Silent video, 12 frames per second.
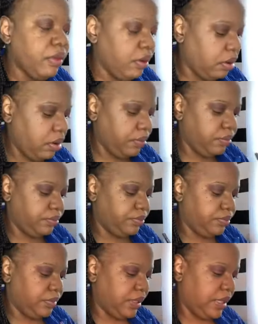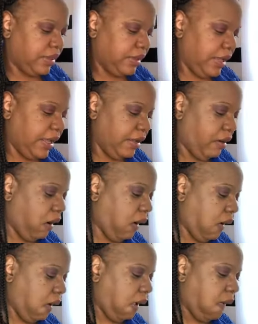Oh, not that.
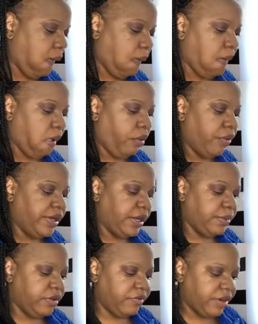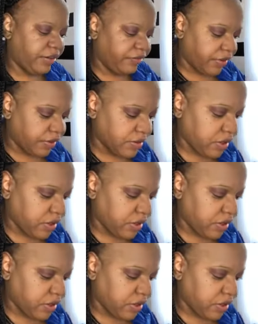We need Marie first.